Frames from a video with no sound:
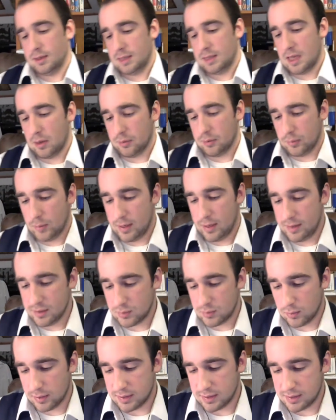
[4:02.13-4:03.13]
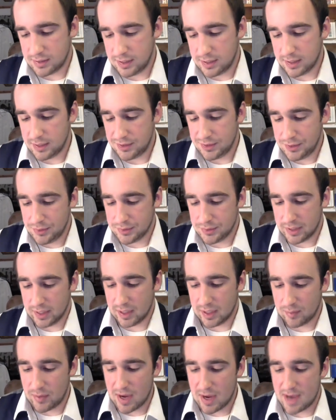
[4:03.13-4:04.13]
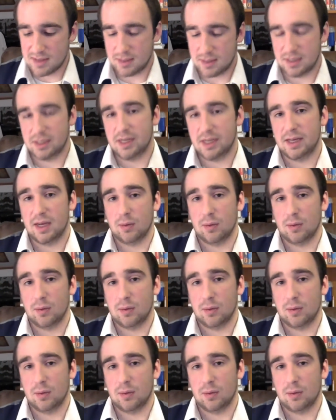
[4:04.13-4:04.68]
Now, the way this works is she can use Incapacitate,